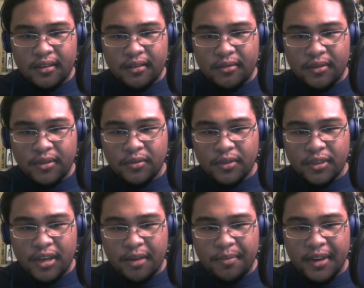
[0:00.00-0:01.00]
Which one should
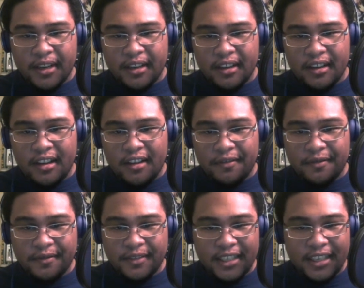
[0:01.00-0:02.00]
I pick? Oh,
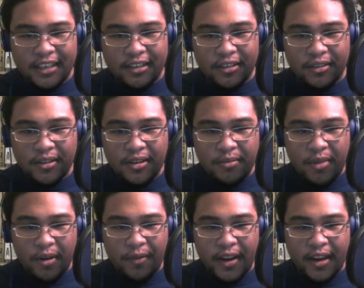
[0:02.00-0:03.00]
I don't know.
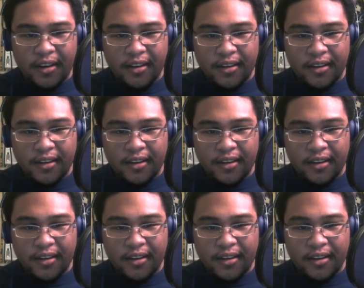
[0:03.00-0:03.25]
Parfait.